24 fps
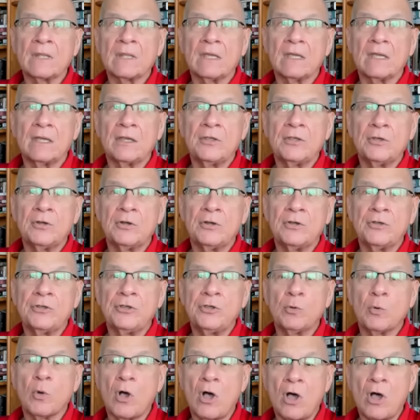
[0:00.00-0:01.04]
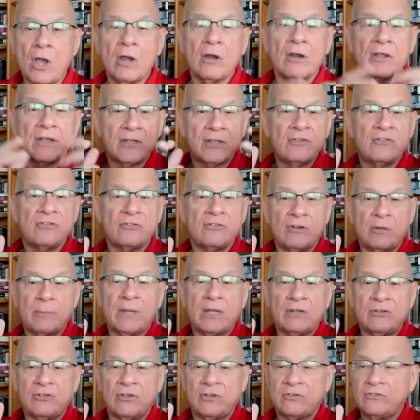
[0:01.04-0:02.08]
you are concerned
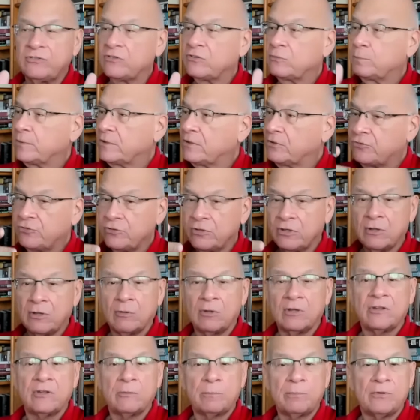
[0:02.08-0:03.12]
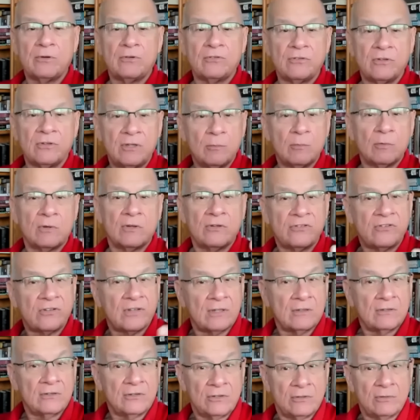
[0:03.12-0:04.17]
about justice because you're going to the person, you want to
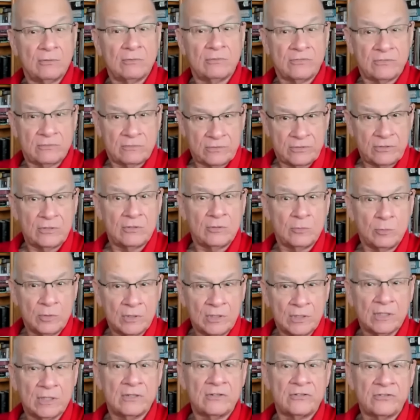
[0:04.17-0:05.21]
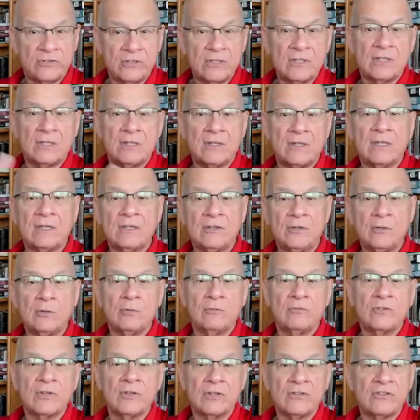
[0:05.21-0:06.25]
say, do you really see that
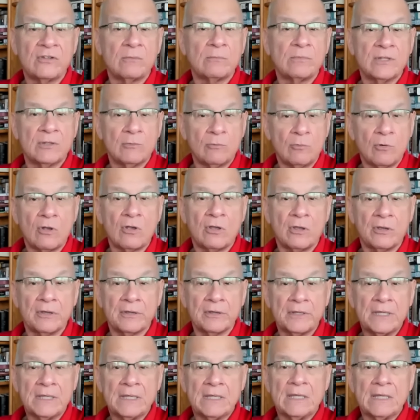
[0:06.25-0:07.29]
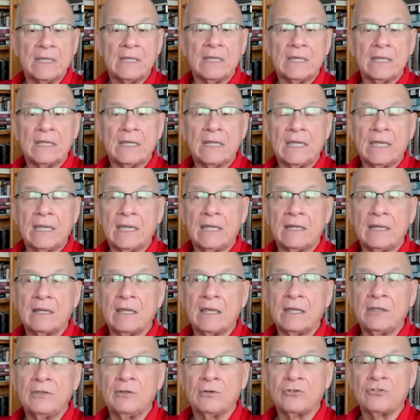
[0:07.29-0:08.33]
you've done something wrong? And
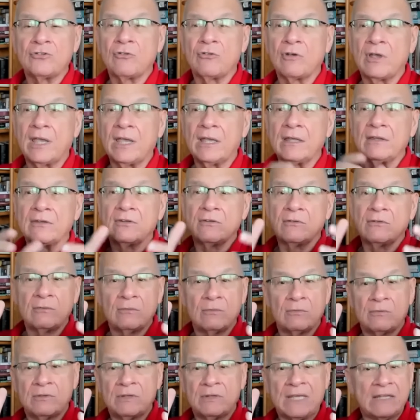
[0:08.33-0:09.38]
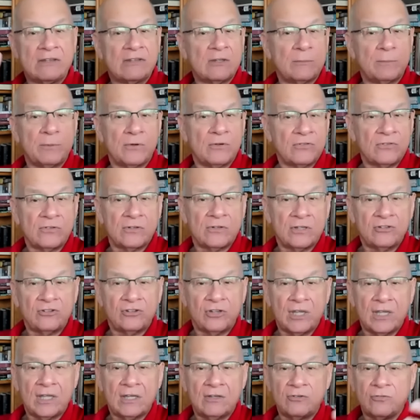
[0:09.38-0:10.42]
you're trying to get the person to
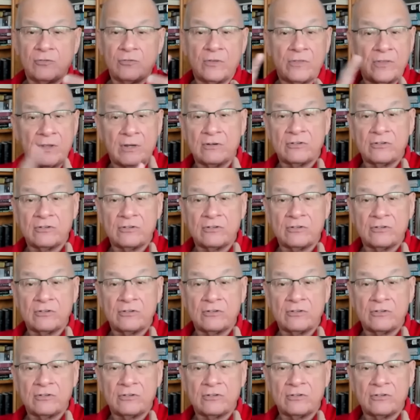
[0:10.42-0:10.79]
change for their